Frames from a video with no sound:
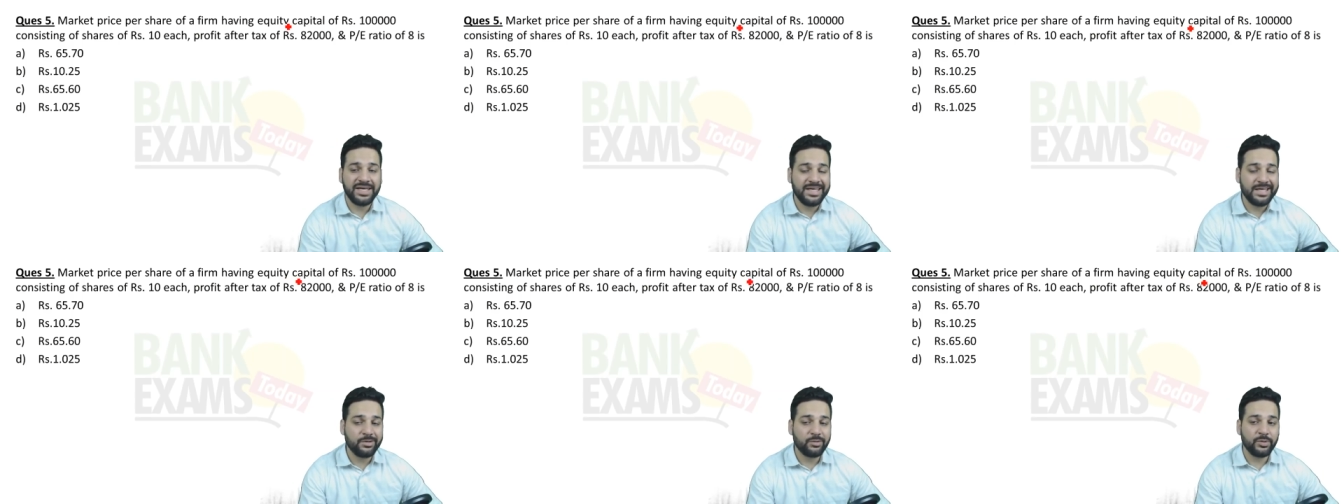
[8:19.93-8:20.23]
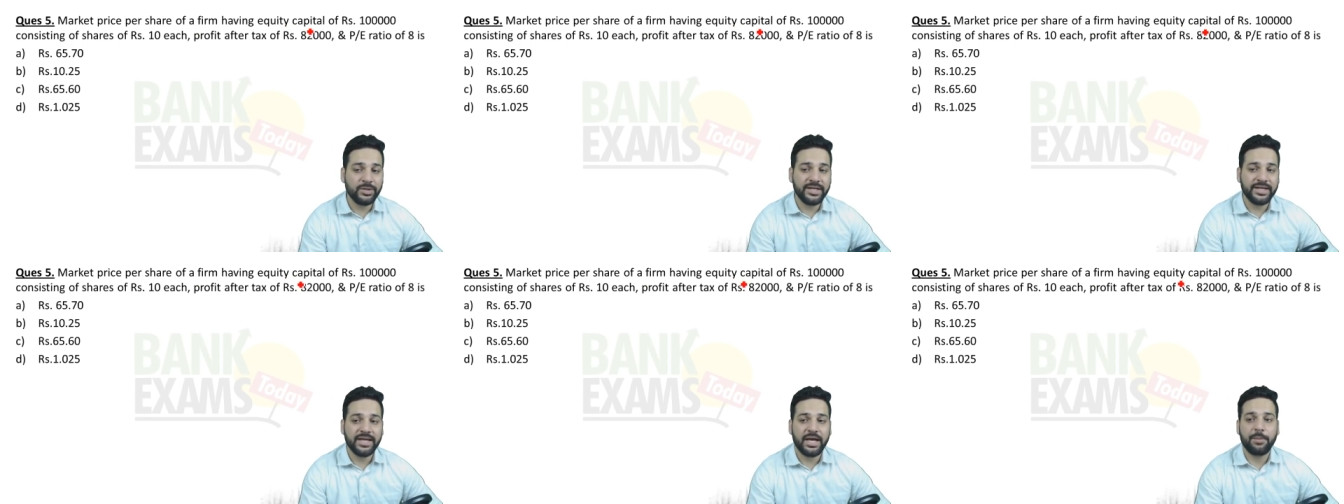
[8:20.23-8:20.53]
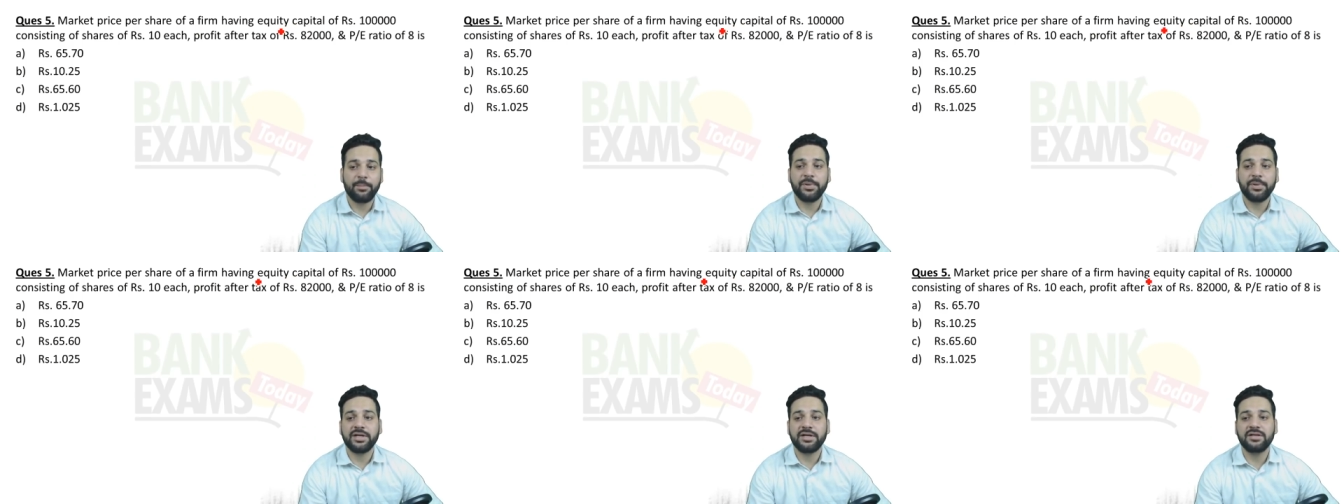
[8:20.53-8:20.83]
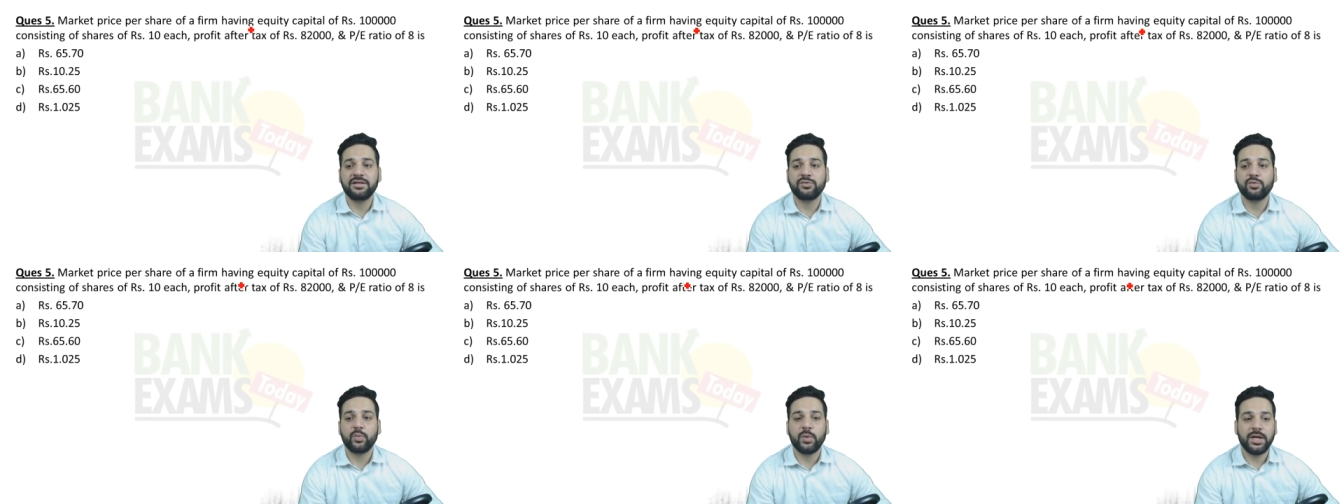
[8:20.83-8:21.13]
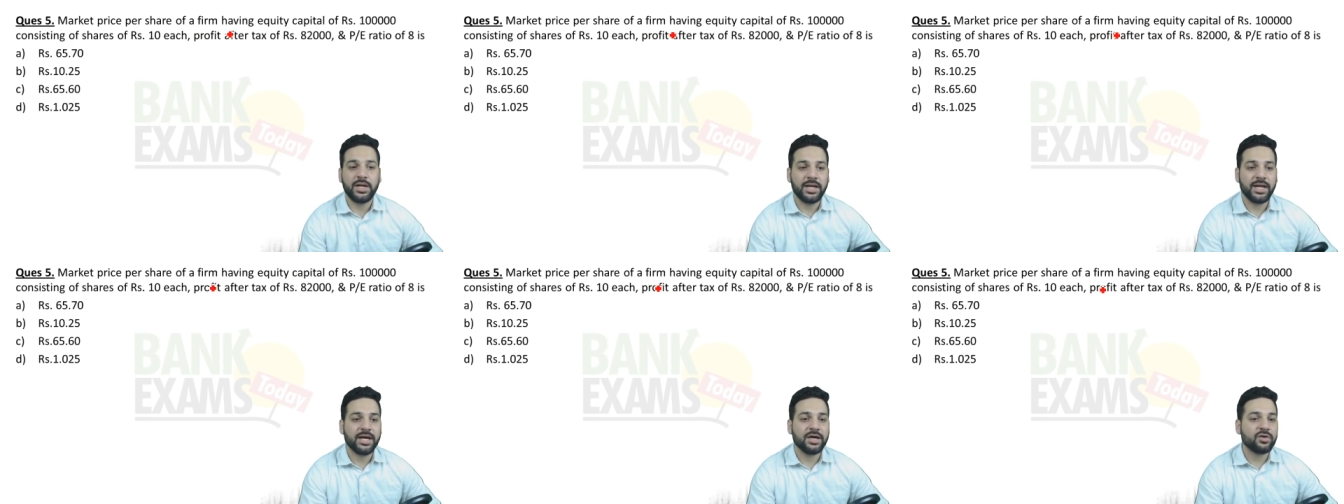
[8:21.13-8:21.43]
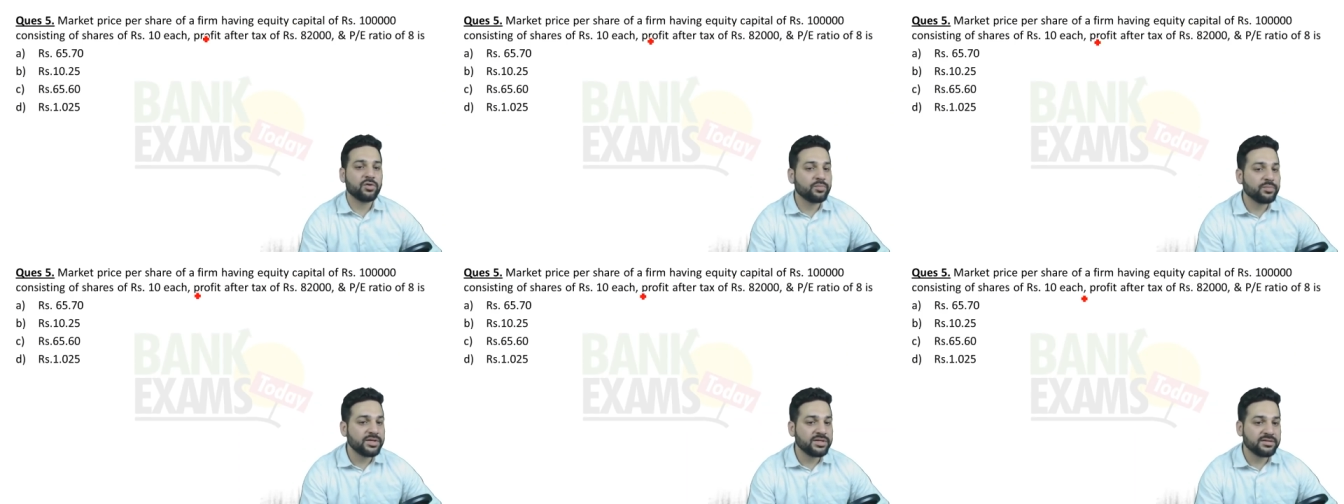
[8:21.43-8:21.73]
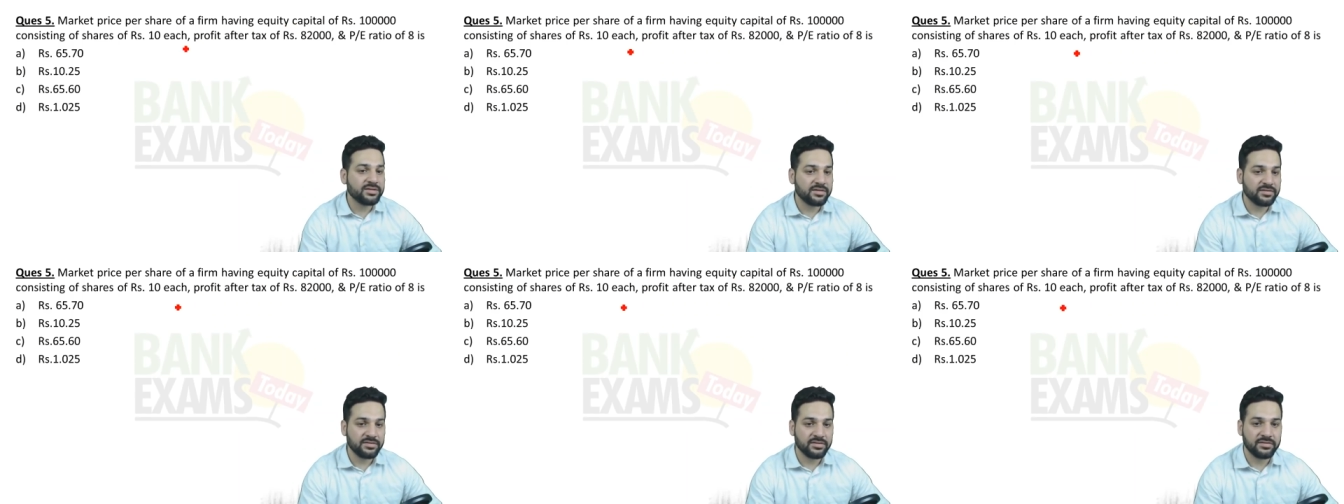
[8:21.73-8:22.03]
equity capital is 1 lakh rupees
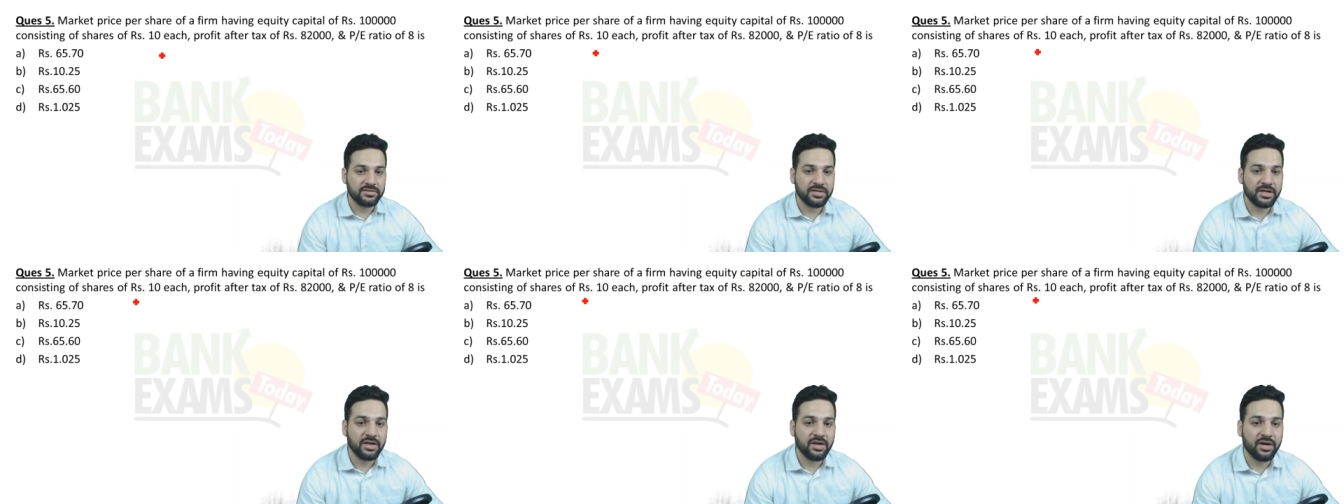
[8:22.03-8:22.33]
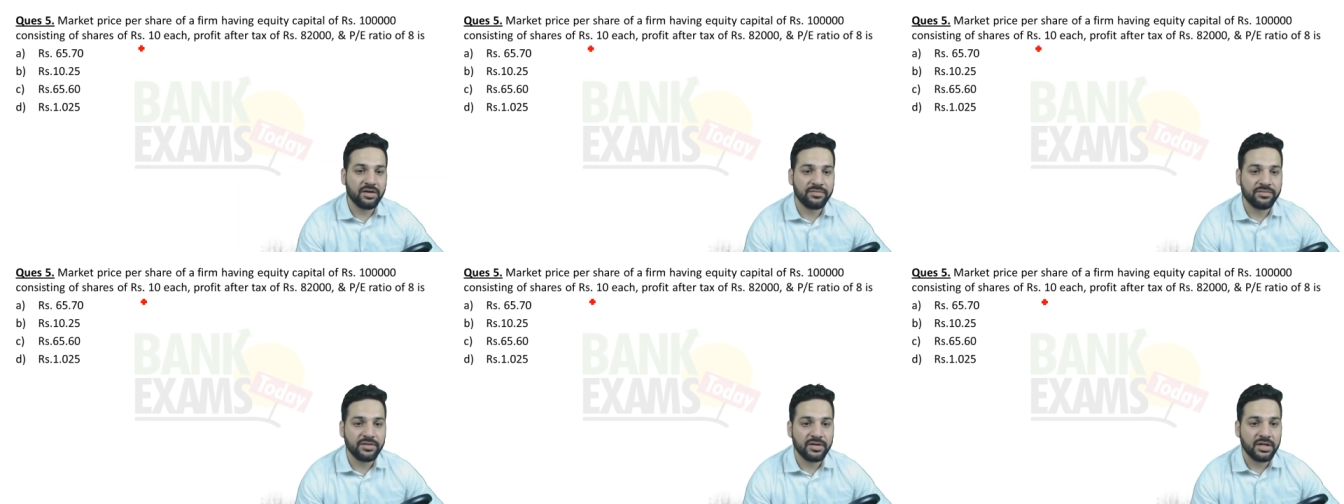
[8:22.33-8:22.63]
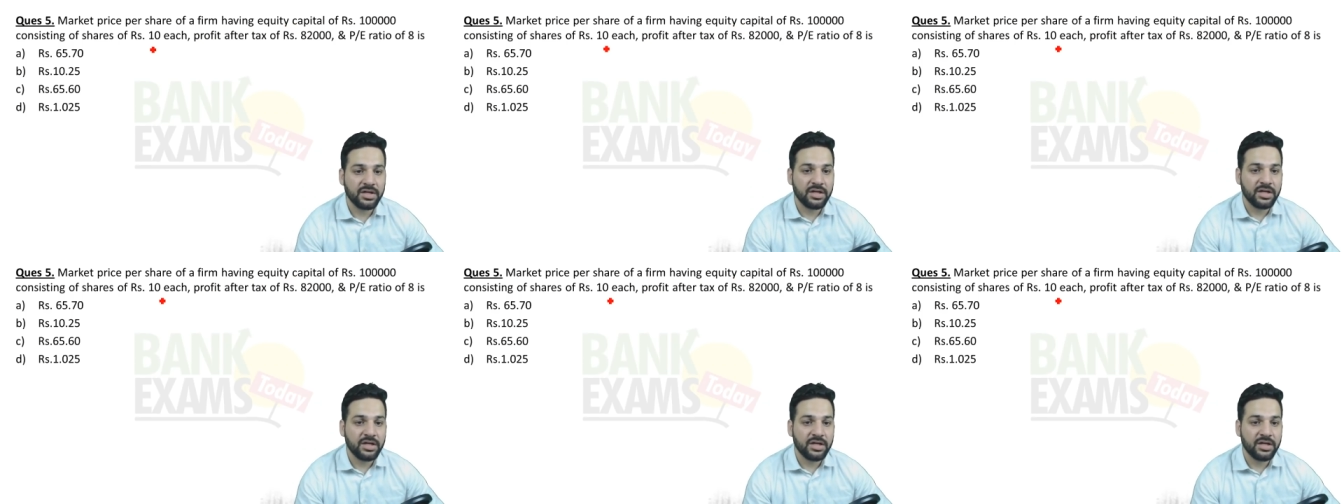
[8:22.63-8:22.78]
consisting of